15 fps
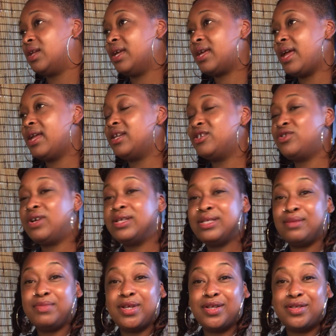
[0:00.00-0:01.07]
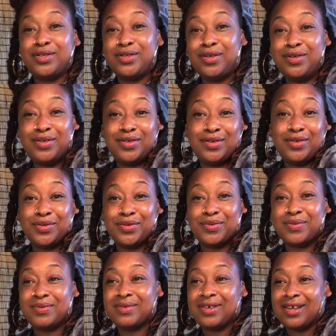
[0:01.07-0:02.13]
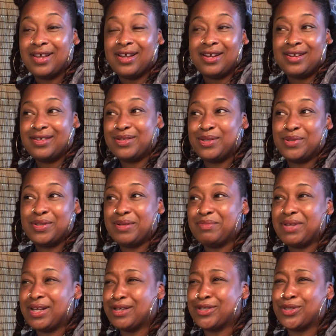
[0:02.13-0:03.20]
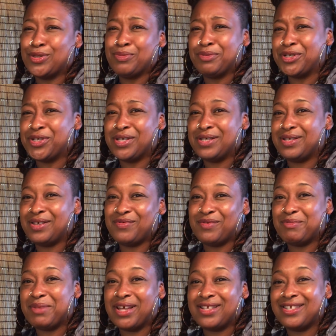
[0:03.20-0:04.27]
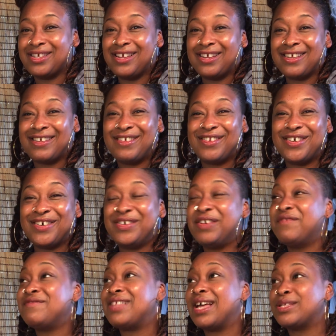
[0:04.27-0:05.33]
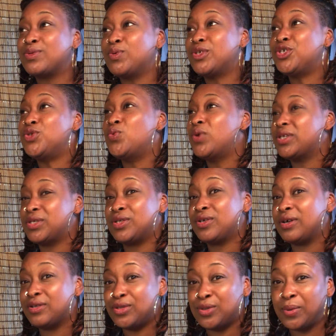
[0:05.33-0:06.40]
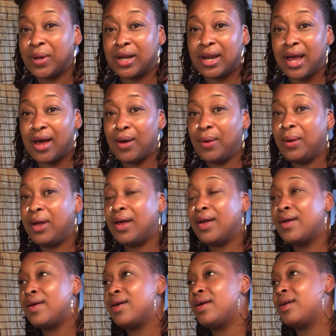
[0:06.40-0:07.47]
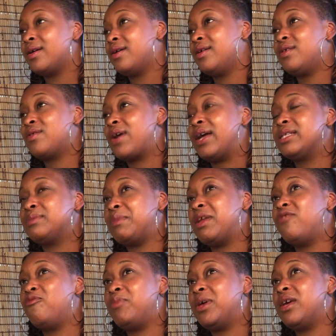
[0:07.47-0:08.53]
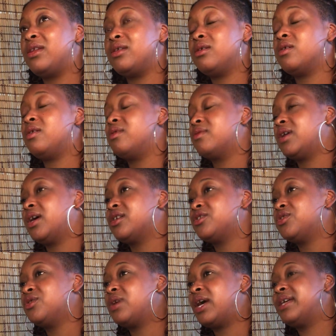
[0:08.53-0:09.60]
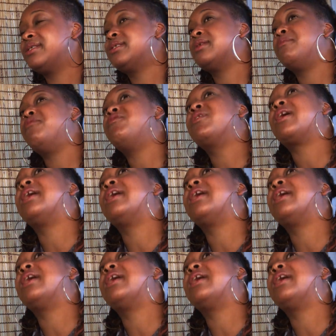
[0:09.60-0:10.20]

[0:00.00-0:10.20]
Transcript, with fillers: like, hey, let's try something new. Let's do something like super cheesy and romantic. You know, if that's what you want to start doing now. You guys might have been, oh gosh, you guys, some of you